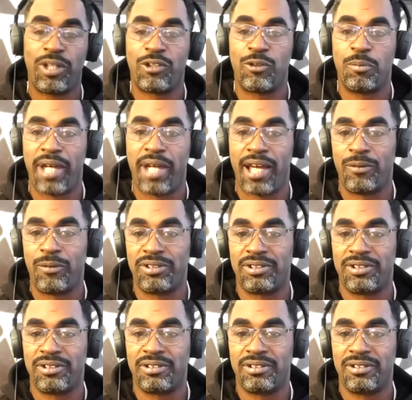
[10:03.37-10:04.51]
way to go
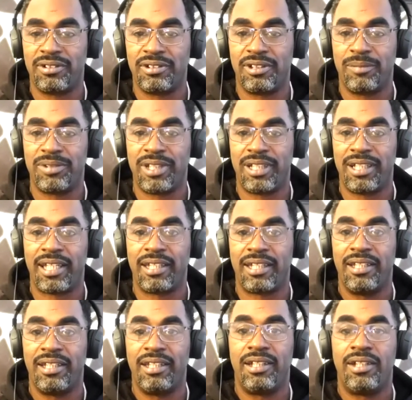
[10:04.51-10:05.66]
backwards. You know what I'm saying? Like,
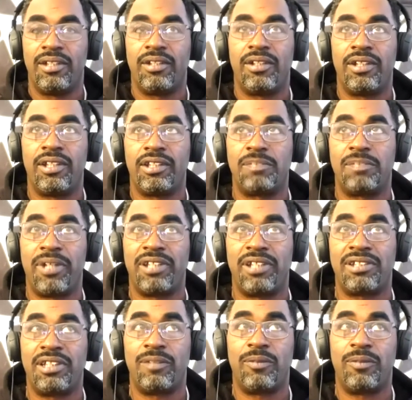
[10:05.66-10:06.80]

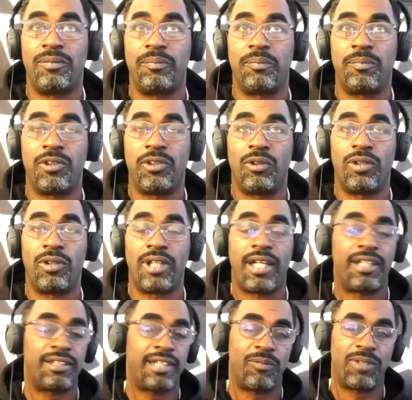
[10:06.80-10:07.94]
especially when, you know, a lot
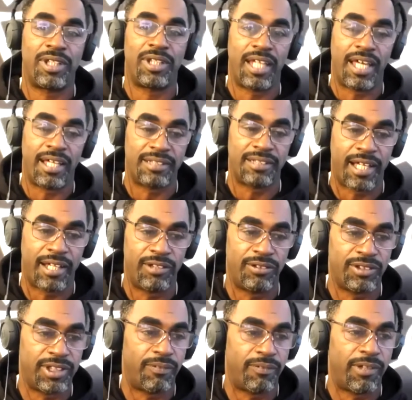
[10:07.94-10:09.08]
of times we get asked, like, how do you
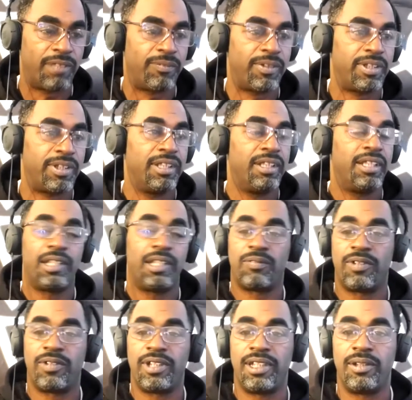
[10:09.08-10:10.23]
stay relevant? Is
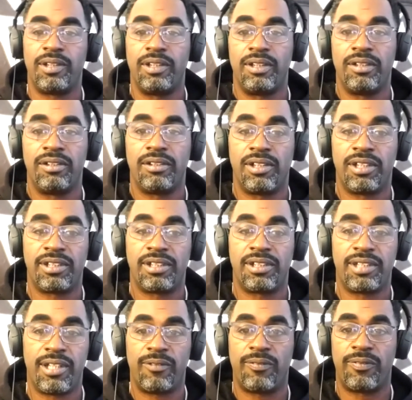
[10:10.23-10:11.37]
really
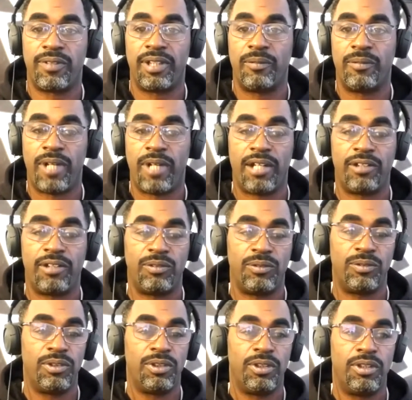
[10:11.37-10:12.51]
yourself. And how do
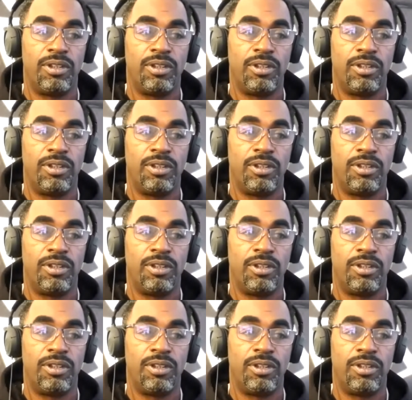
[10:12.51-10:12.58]
you